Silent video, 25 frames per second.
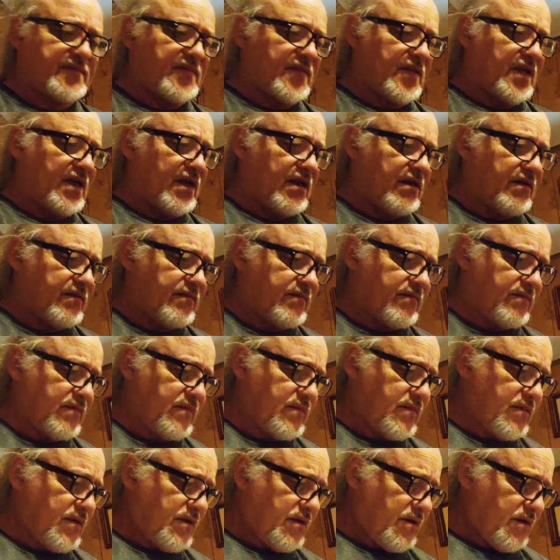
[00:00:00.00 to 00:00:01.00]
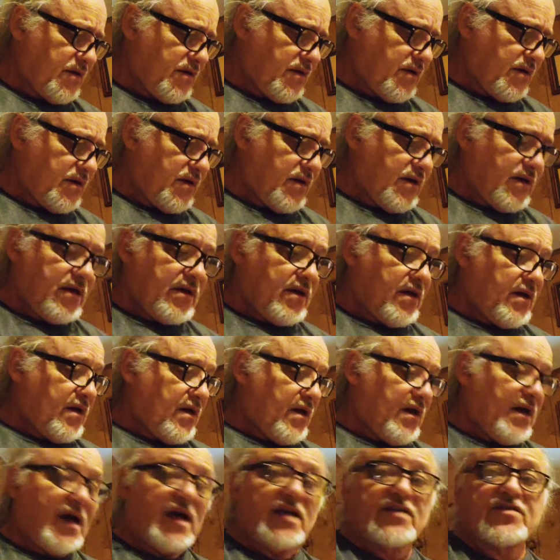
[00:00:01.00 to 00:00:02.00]
Okay.
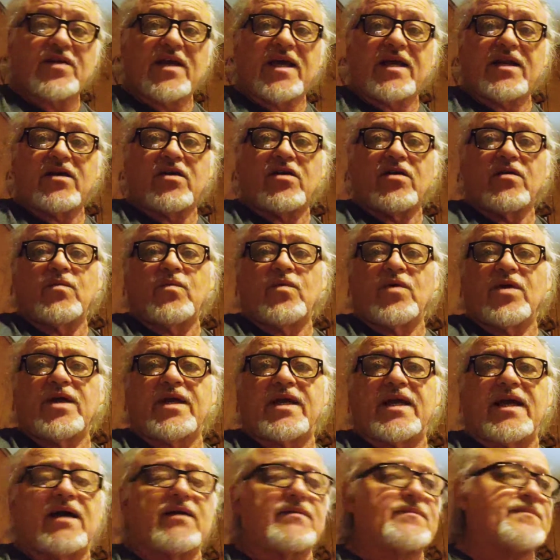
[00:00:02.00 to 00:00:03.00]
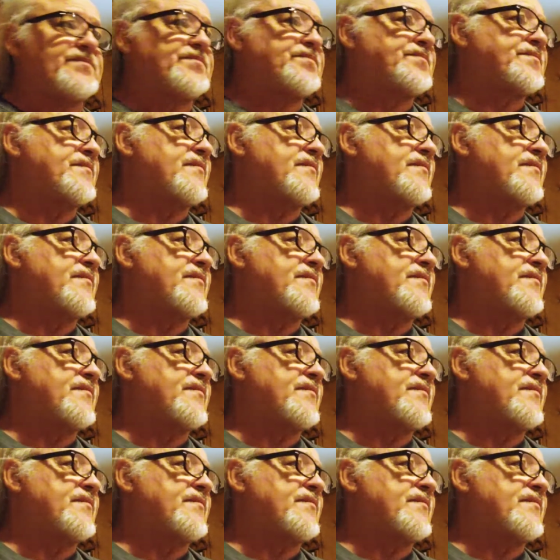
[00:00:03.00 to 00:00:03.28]
All right, so I had a good workout.